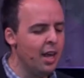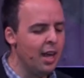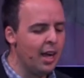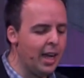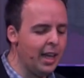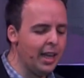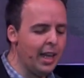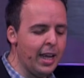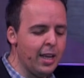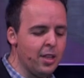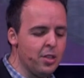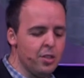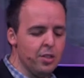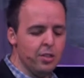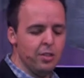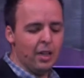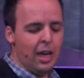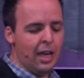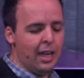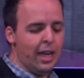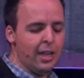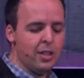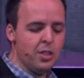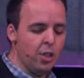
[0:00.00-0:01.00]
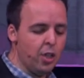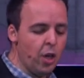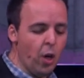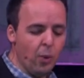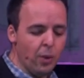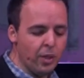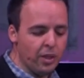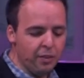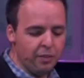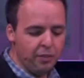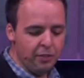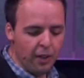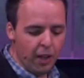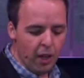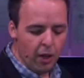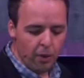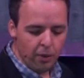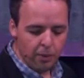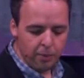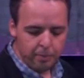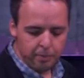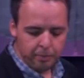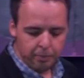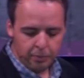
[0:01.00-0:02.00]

I like to go with the flow.